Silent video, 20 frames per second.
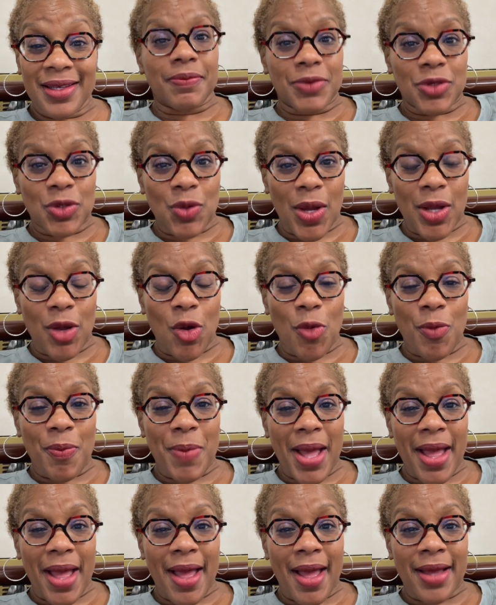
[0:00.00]
So I go
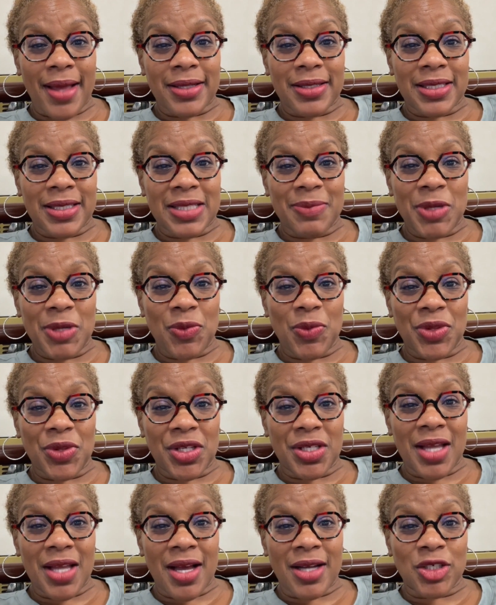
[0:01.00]
back to speak with the
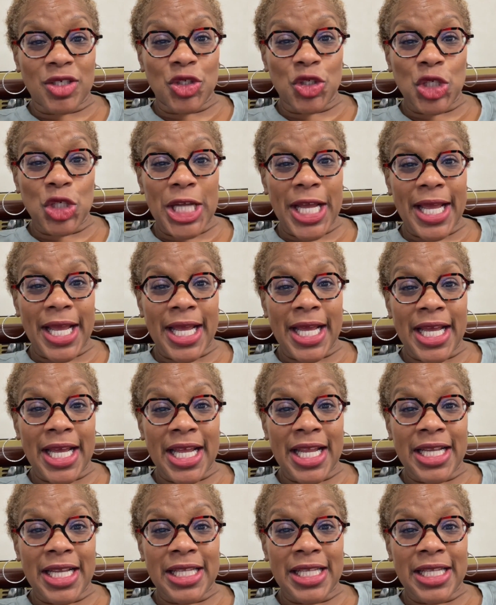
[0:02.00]
doctor at